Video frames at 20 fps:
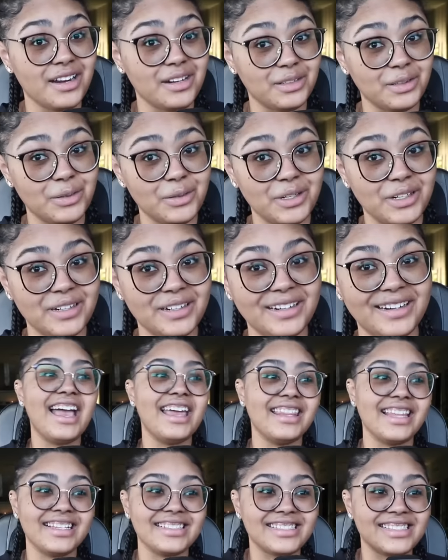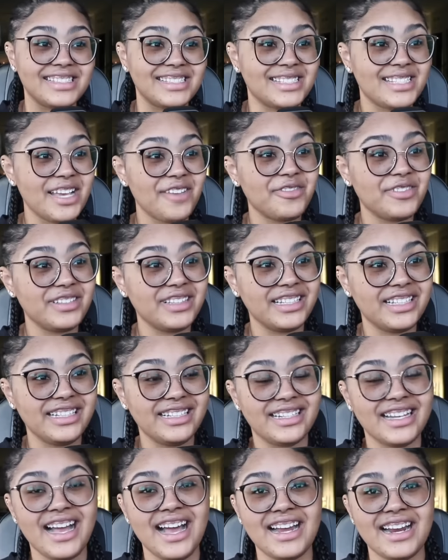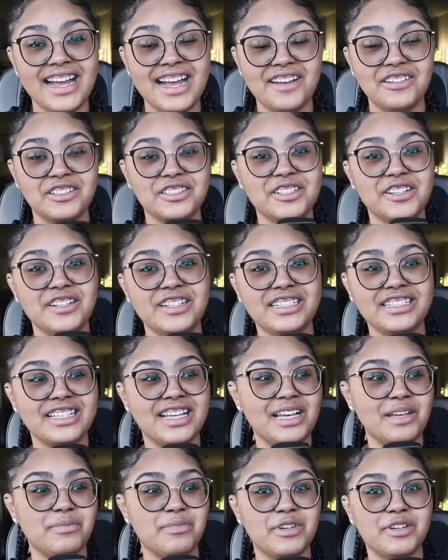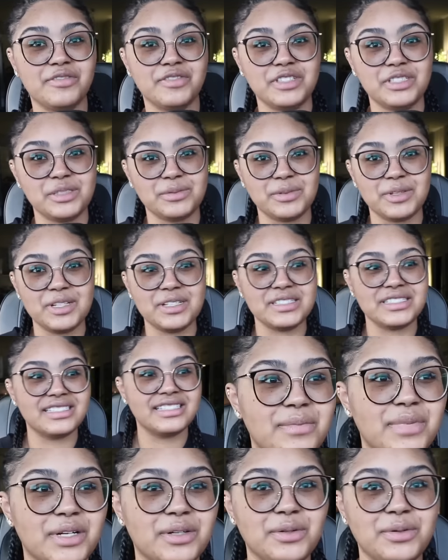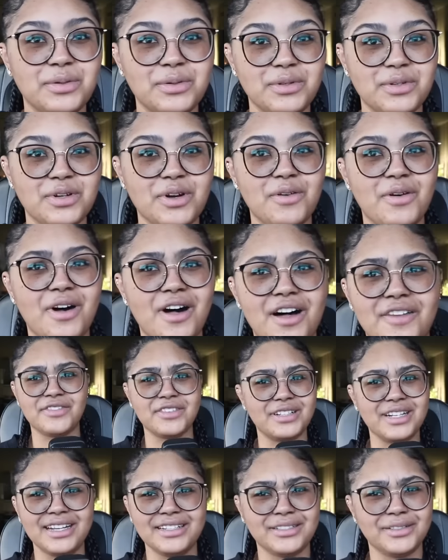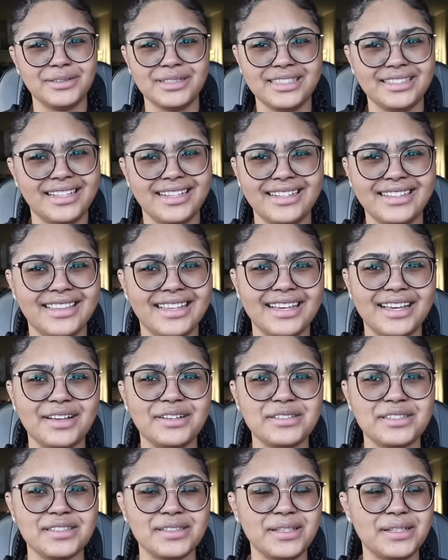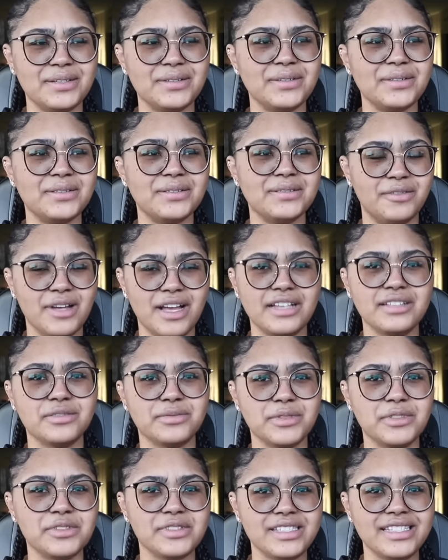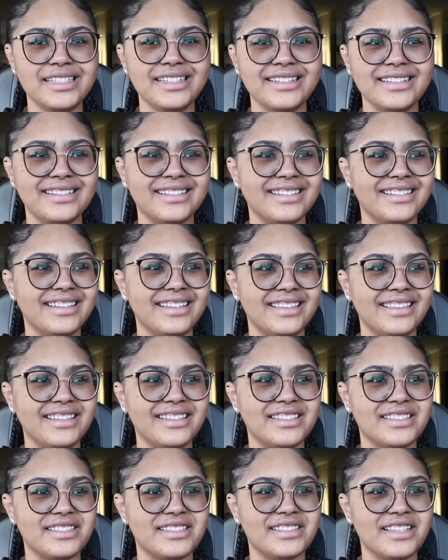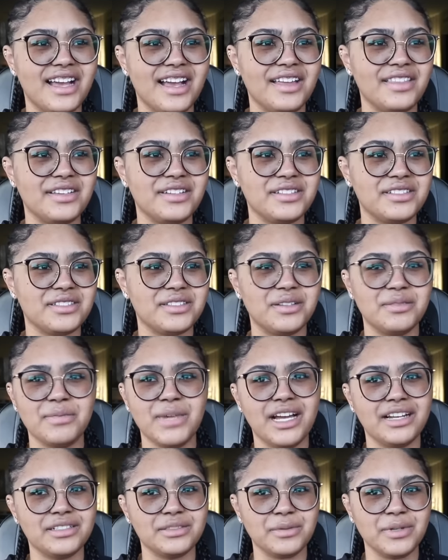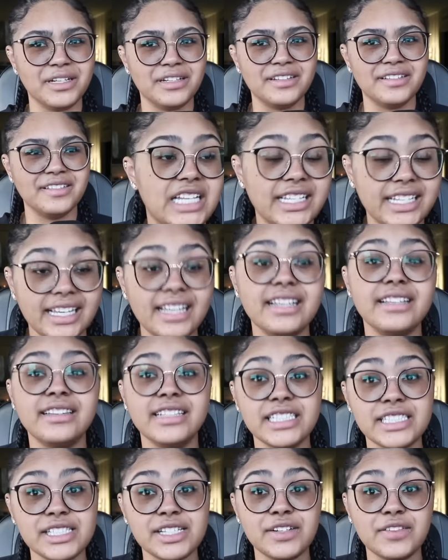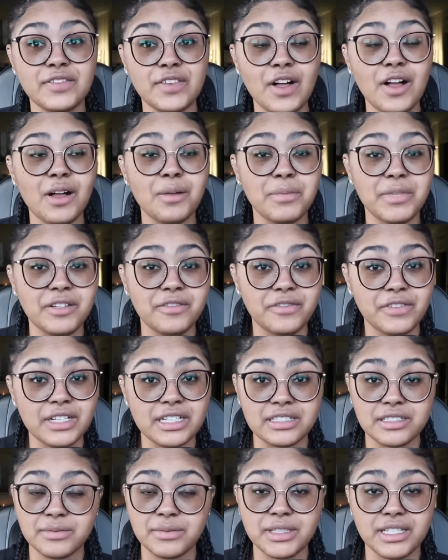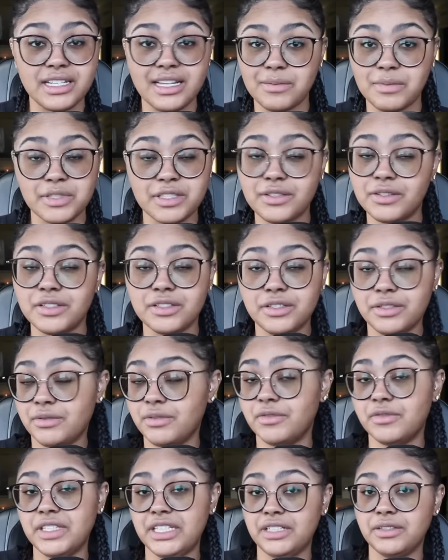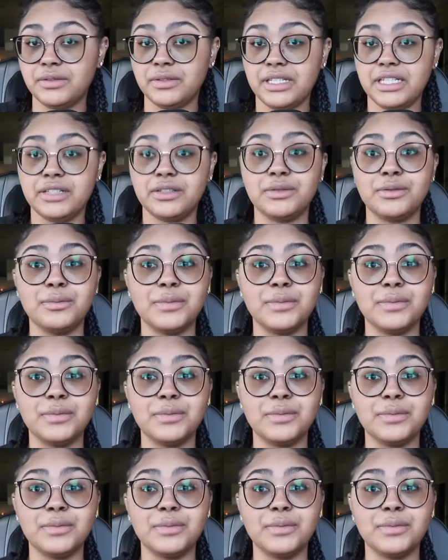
a lawyer. And that's definitely not how attorney-client privilege works. But cool, go off. They're not doing anything else legal, as we'll see in this either. So might as well. Again, this could have all been fixed with an episode or two of Legal Eagle,